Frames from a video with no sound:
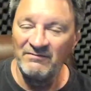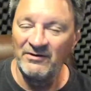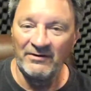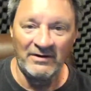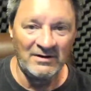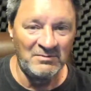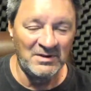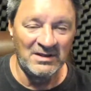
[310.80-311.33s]
of
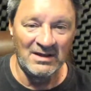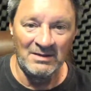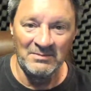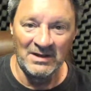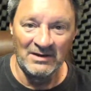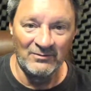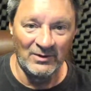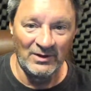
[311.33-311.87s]
learning to
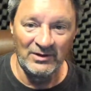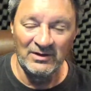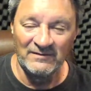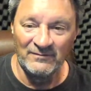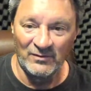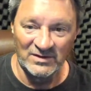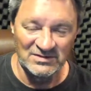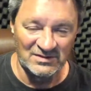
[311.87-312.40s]
become a really good
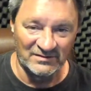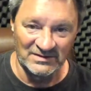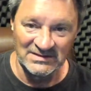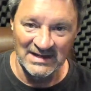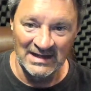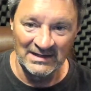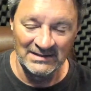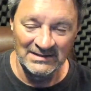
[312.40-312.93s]
voiceover
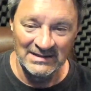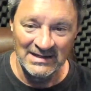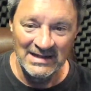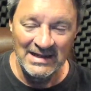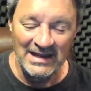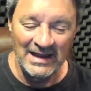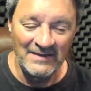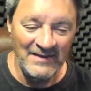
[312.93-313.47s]
talent.
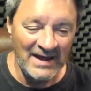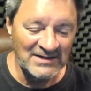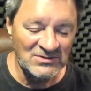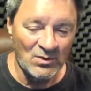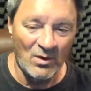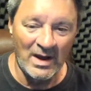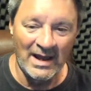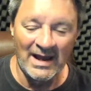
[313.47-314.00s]
And
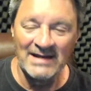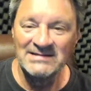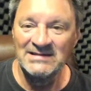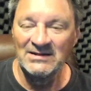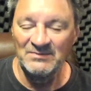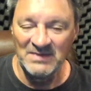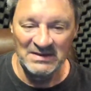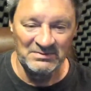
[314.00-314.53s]
that's why I
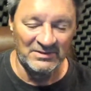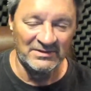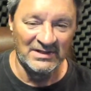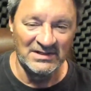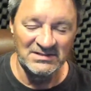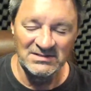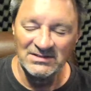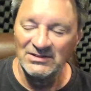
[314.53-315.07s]
tell people
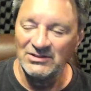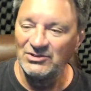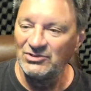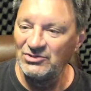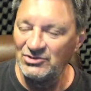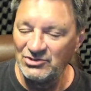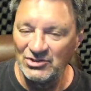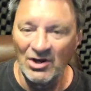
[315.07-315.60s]
this.
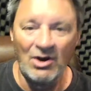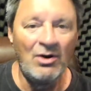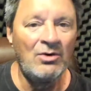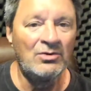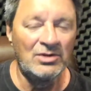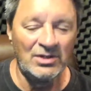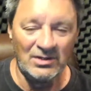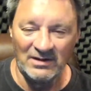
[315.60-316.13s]

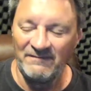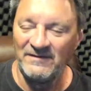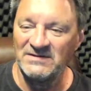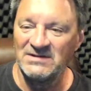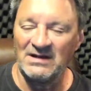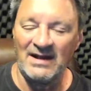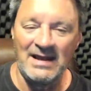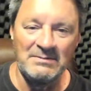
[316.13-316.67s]
Don't, if
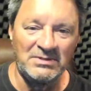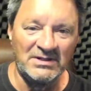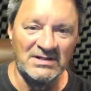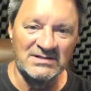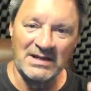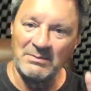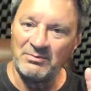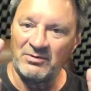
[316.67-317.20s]
it's labeled
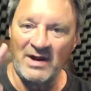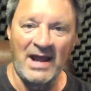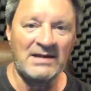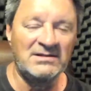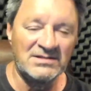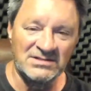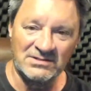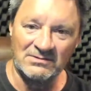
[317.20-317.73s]
as a
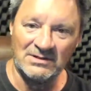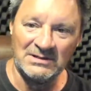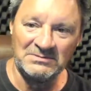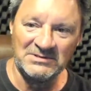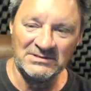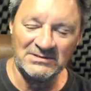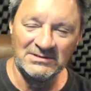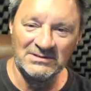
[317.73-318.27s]
practice
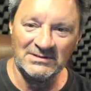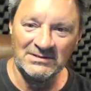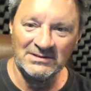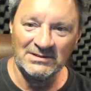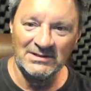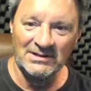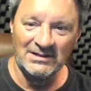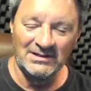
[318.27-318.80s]
script,
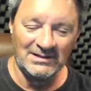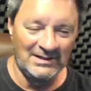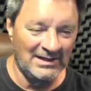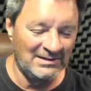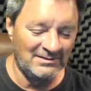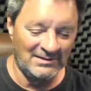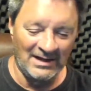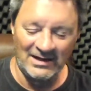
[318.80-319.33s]

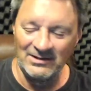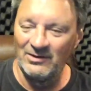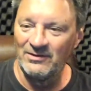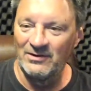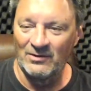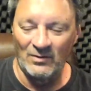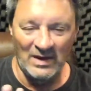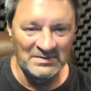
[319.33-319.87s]
and I know
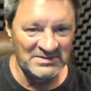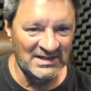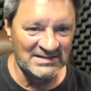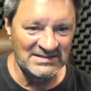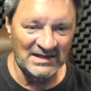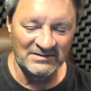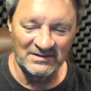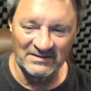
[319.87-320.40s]
there are
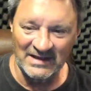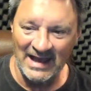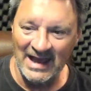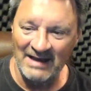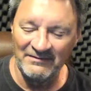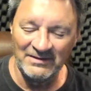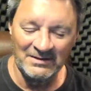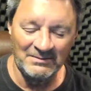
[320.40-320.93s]
websites out there that
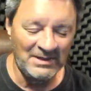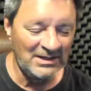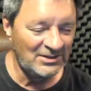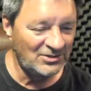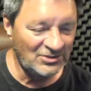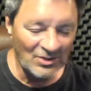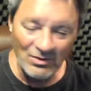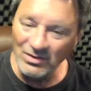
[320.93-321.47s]
have them,
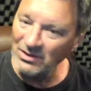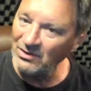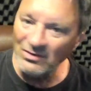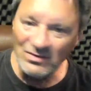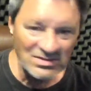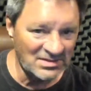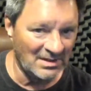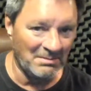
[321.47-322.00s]
don't
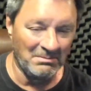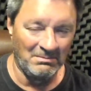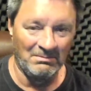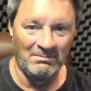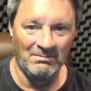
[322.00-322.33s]
use them.